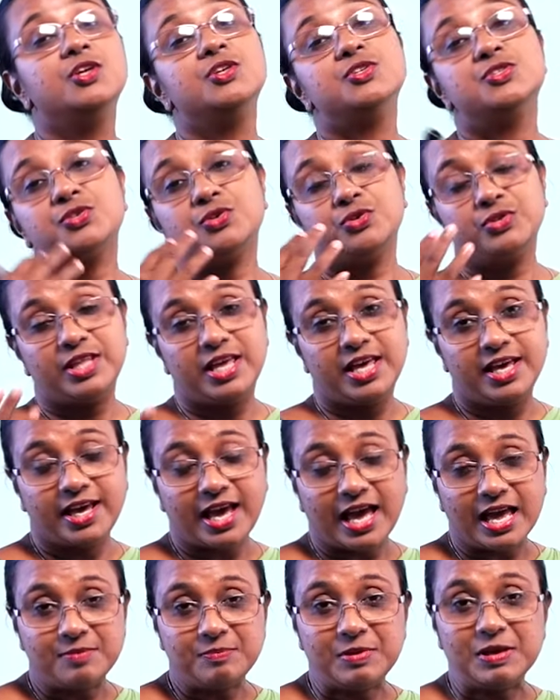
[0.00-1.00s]
So they
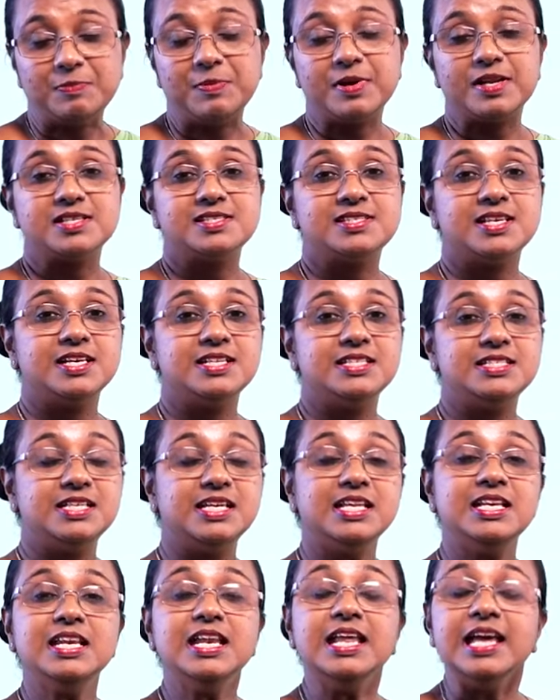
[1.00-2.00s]
can be present
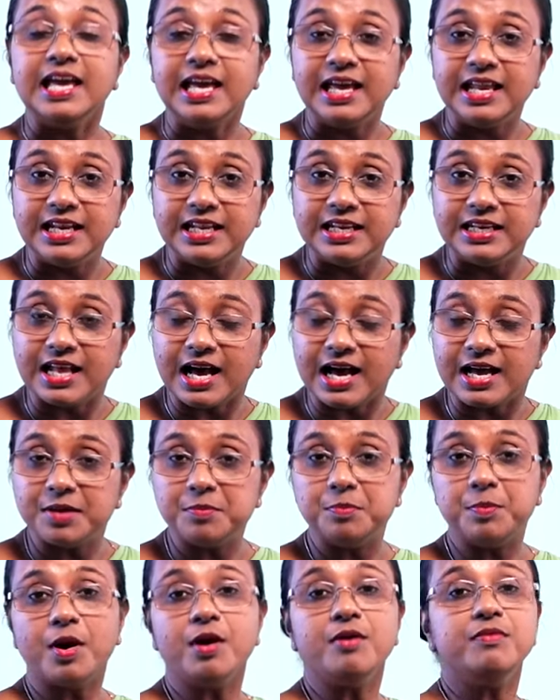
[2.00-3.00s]
in any
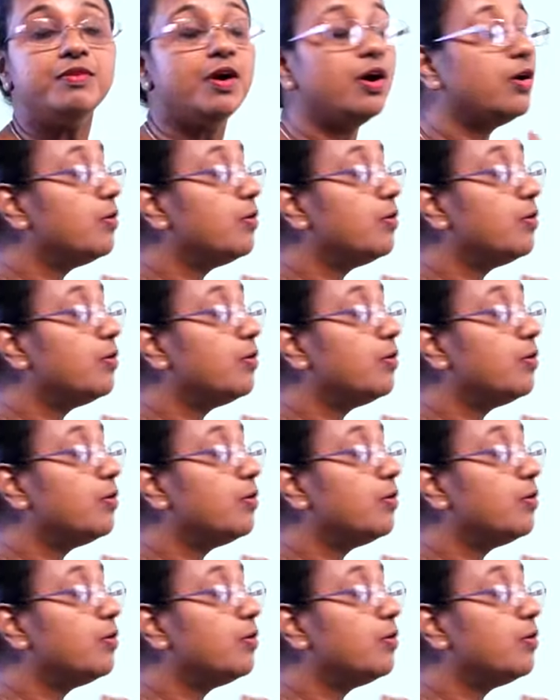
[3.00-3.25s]
type of